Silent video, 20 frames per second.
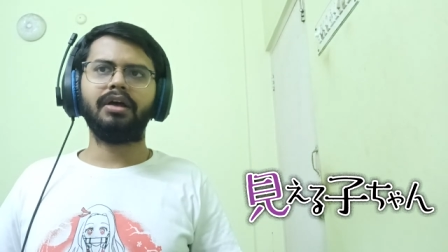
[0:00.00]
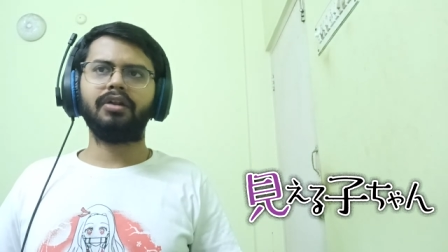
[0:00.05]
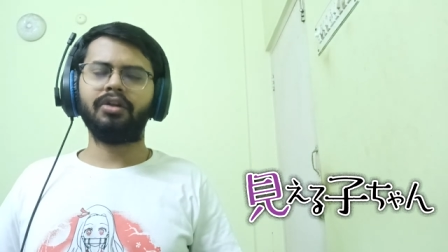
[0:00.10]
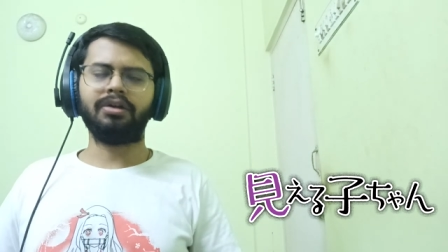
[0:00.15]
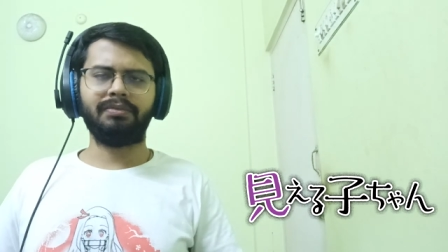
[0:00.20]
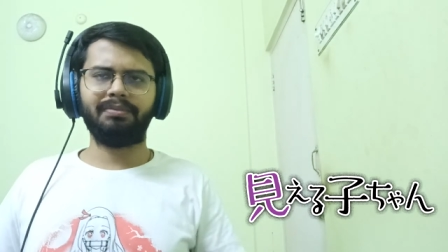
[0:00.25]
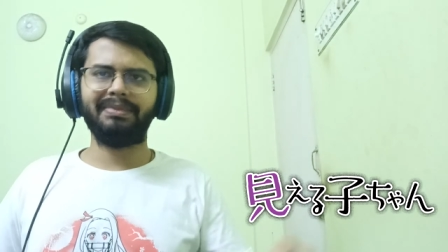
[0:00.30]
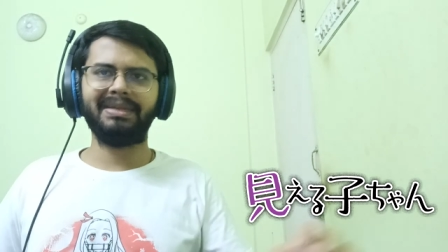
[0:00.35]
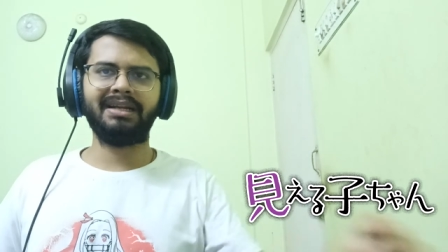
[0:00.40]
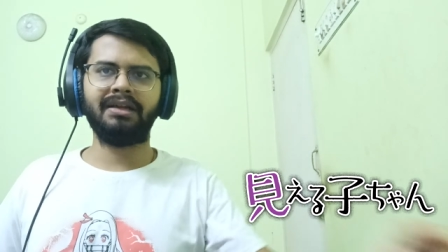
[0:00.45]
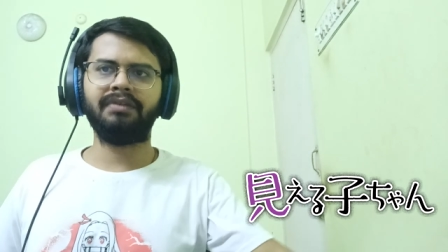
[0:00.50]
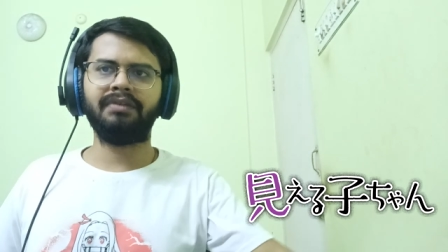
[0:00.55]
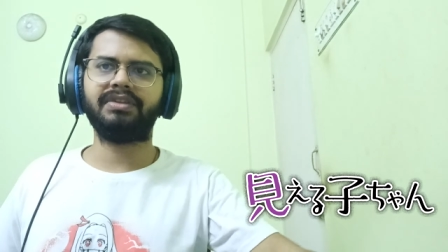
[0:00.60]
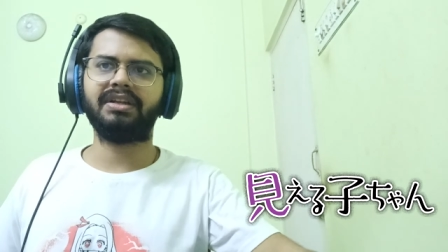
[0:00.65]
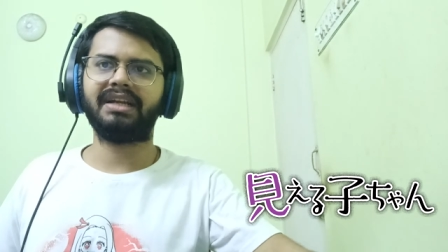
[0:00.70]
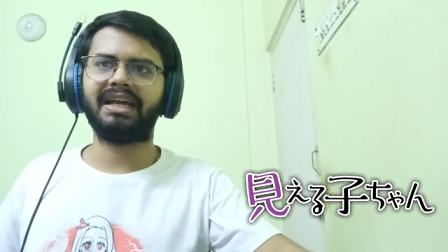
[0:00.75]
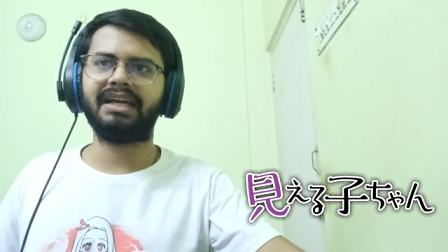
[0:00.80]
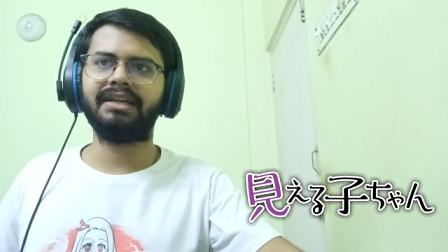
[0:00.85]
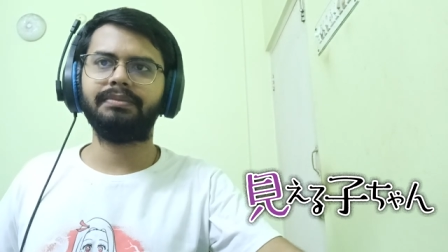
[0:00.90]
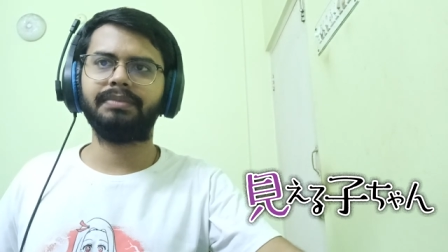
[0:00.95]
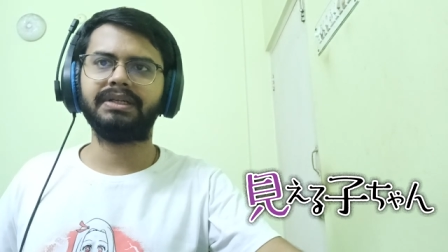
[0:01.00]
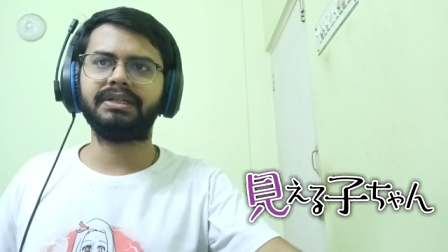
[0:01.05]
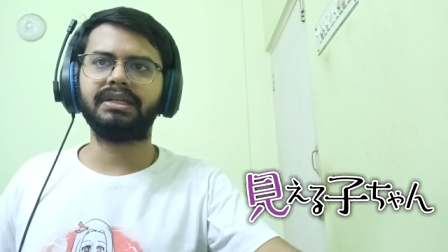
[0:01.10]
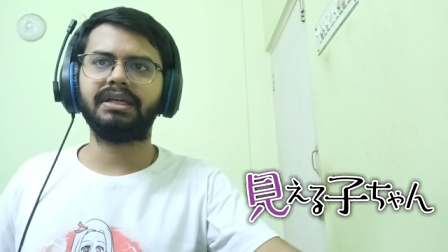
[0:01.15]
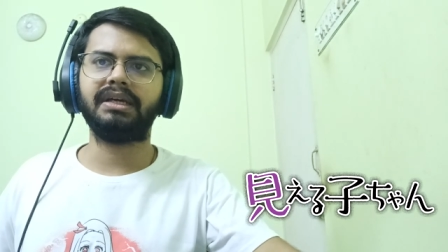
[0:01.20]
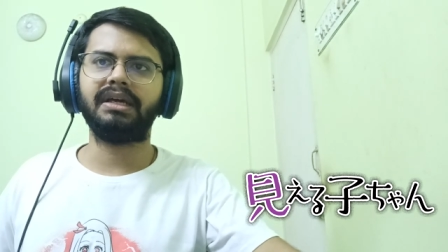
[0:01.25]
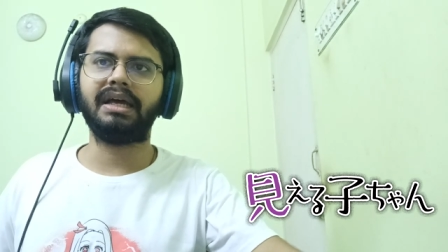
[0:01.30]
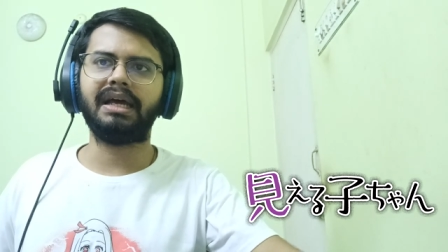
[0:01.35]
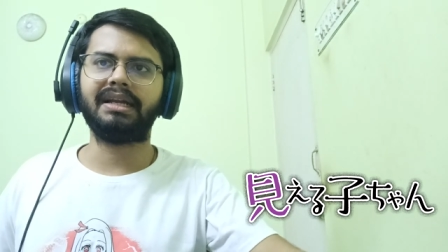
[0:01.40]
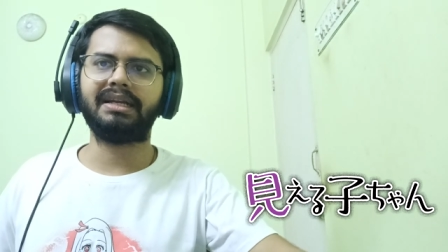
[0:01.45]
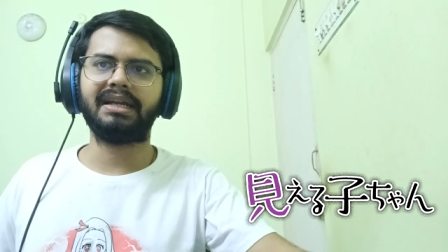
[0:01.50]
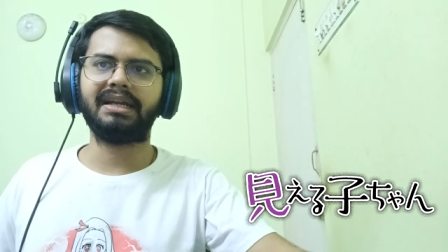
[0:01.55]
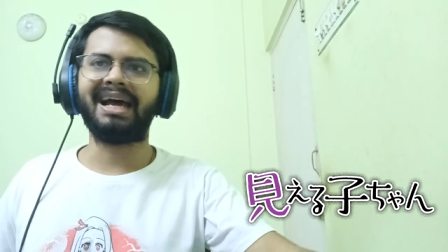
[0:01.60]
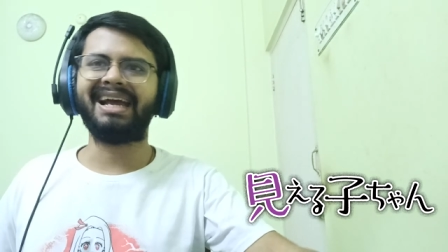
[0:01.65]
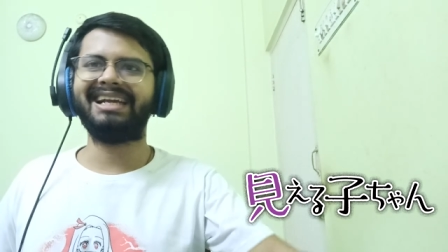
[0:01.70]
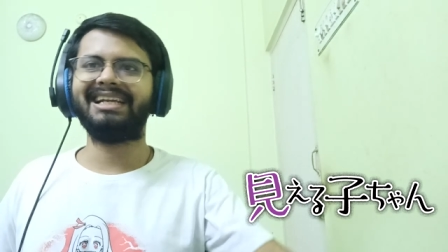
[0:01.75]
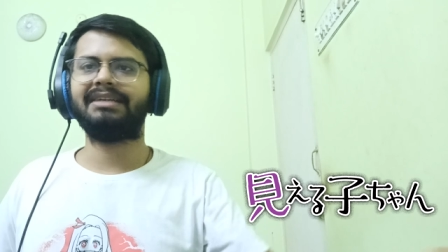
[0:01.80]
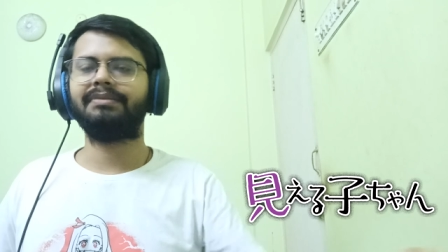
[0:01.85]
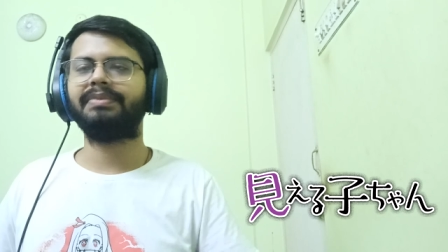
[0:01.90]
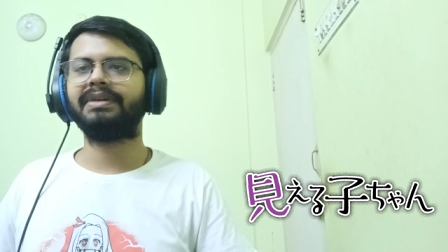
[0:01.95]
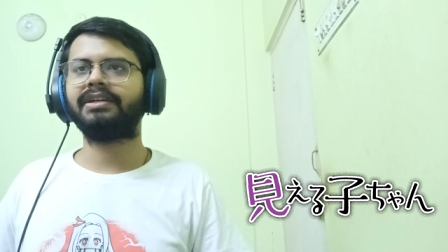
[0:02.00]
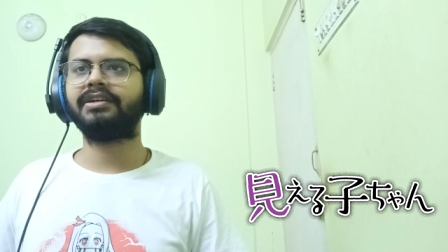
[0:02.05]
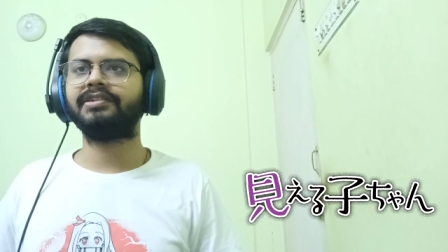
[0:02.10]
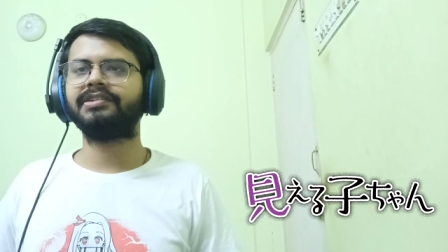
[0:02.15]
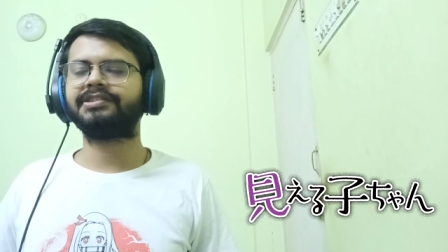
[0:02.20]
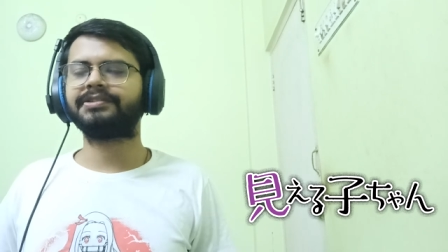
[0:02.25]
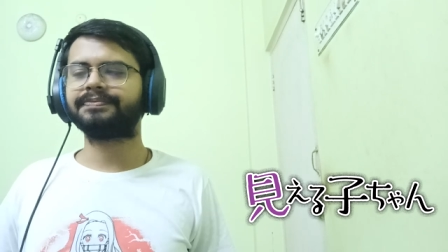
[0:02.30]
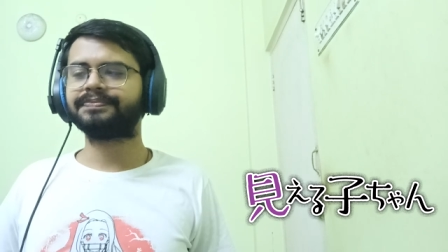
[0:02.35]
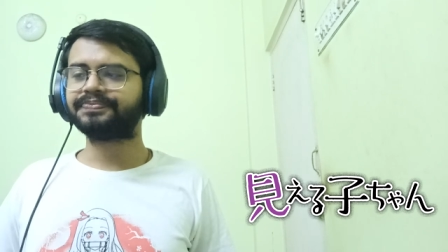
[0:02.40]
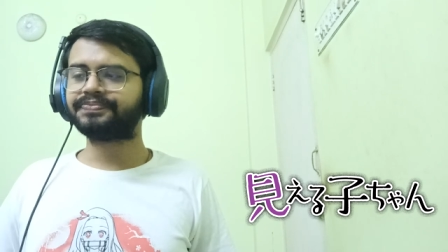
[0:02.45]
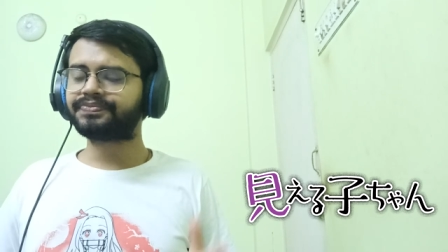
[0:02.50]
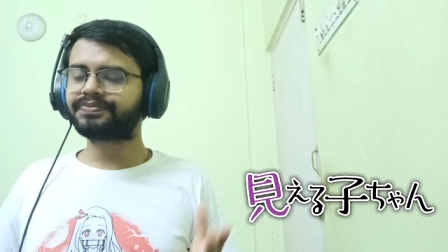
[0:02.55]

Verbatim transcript: not middle of the night, but at night? Because,